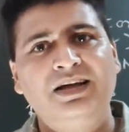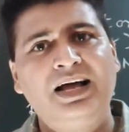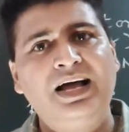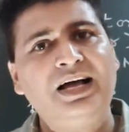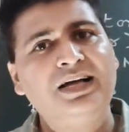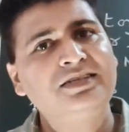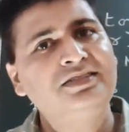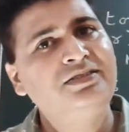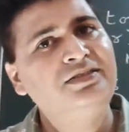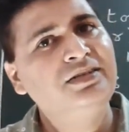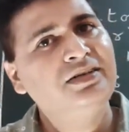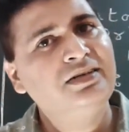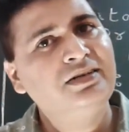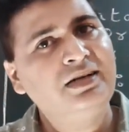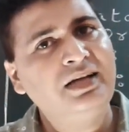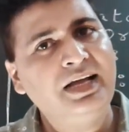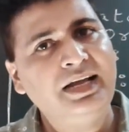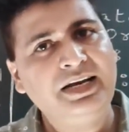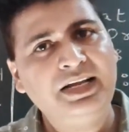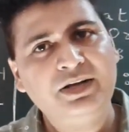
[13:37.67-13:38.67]
As
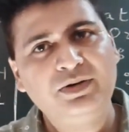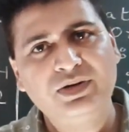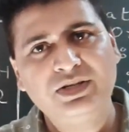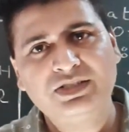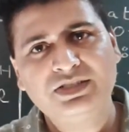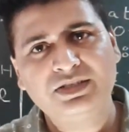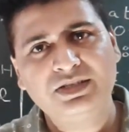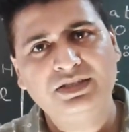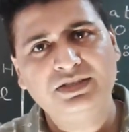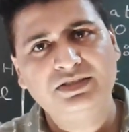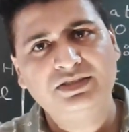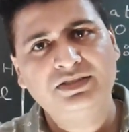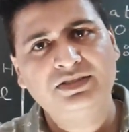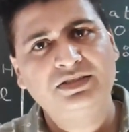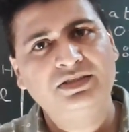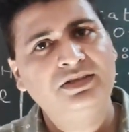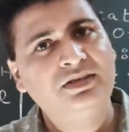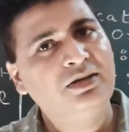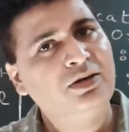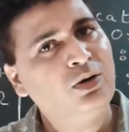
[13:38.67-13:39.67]
the NaOH
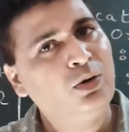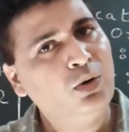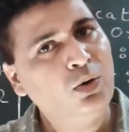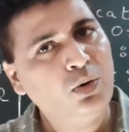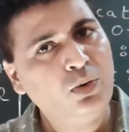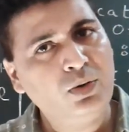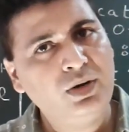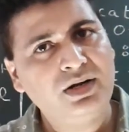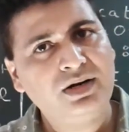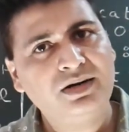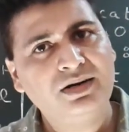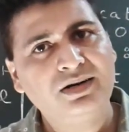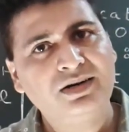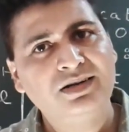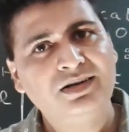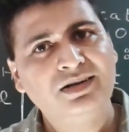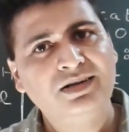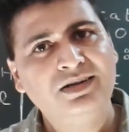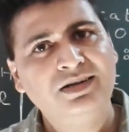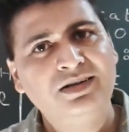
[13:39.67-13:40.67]
is over,
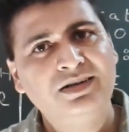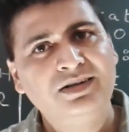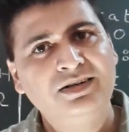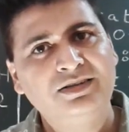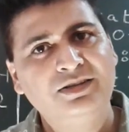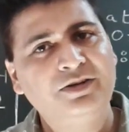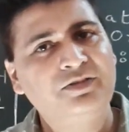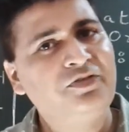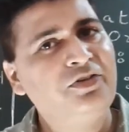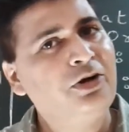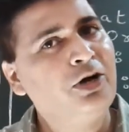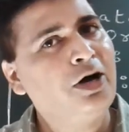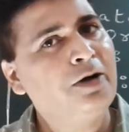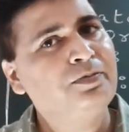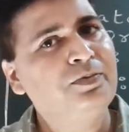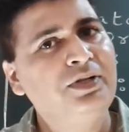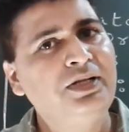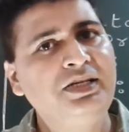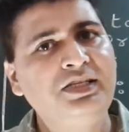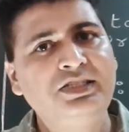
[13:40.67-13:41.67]
the
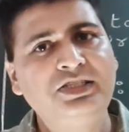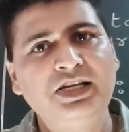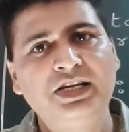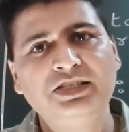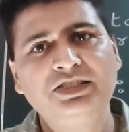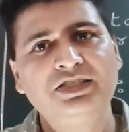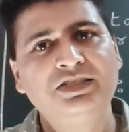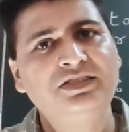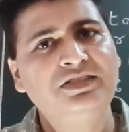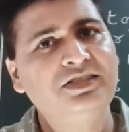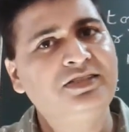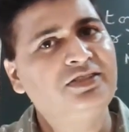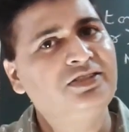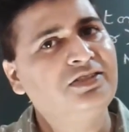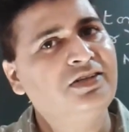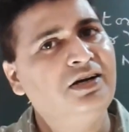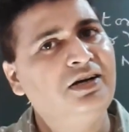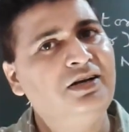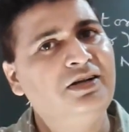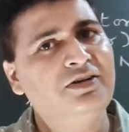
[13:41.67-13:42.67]
phenolphthalein changes
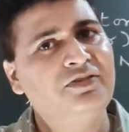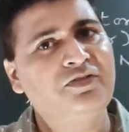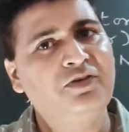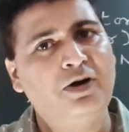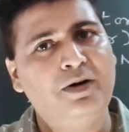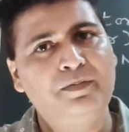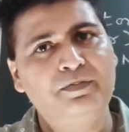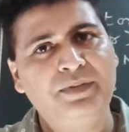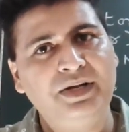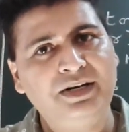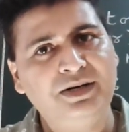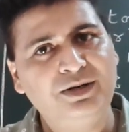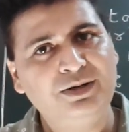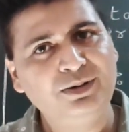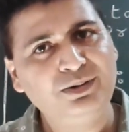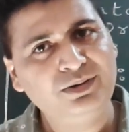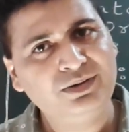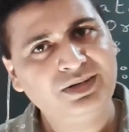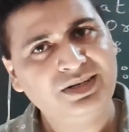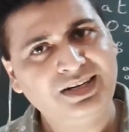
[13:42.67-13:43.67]
its color from pink
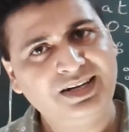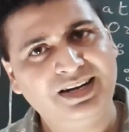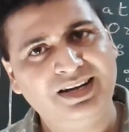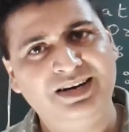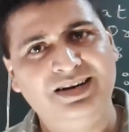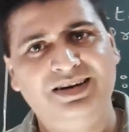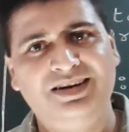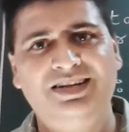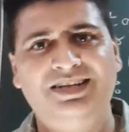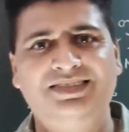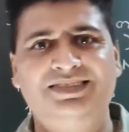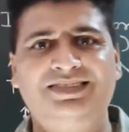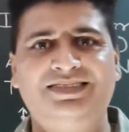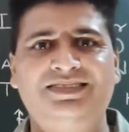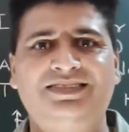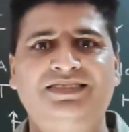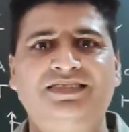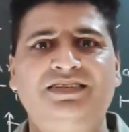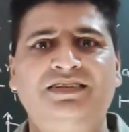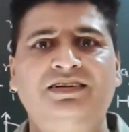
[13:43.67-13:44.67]
to
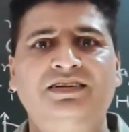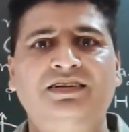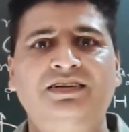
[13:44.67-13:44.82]
colorless.